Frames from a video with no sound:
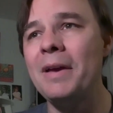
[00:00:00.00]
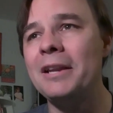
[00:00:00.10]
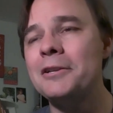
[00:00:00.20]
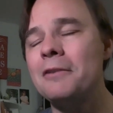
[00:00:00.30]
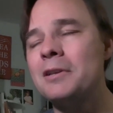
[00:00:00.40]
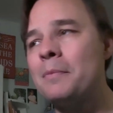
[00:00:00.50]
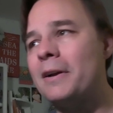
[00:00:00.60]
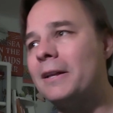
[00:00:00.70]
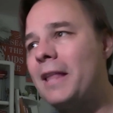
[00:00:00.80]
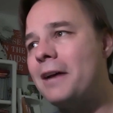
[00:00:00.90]
and he shows up
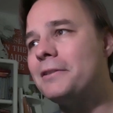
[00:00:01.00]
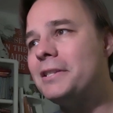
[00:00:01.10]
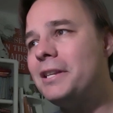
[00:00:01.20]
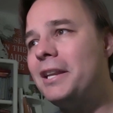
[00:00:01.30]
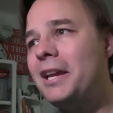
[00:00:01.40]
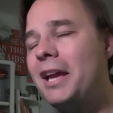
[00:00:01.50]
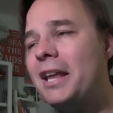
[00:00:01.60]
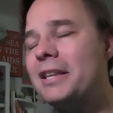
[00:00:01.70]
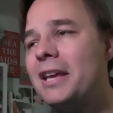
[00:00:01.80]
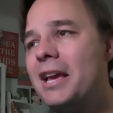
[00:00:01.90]
on Cloud City,
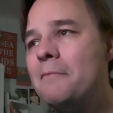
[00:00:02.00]
and